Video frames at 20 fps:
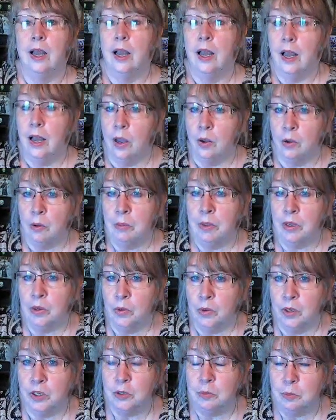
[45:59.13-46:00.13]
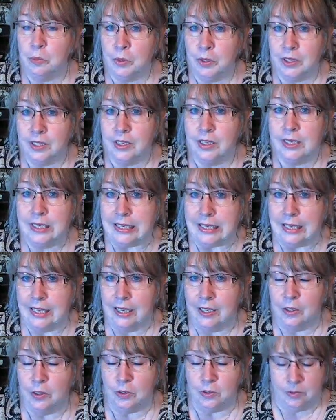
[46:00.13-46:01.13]
How am I going to put this
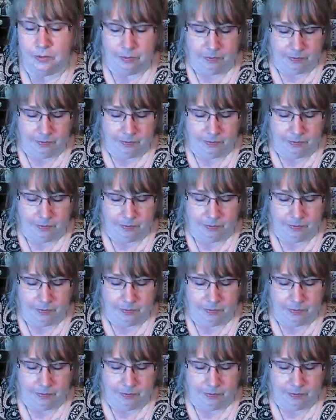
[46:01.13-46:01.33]
together?